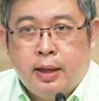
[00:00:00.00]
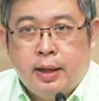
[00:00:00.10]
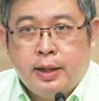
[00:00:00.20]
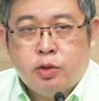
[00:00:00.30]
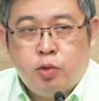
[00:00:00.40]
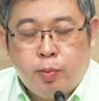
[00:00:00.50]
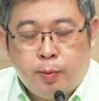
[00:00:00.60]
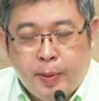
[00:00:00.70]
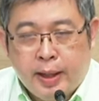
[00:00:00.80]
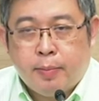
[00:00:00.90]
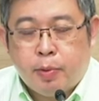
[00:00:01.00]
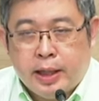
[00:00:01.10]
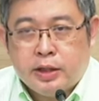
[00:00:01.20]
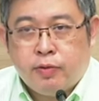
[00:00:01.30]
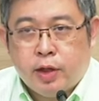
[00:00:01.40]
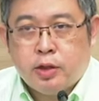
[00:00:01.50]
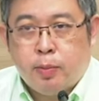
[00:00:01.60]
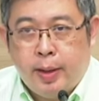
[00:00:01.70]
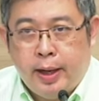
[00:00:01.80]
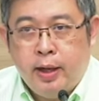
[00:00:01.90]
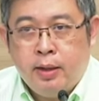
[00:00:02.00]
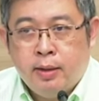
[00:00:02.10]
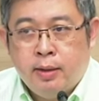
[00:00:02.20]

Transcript: It's too big a price for us to pay.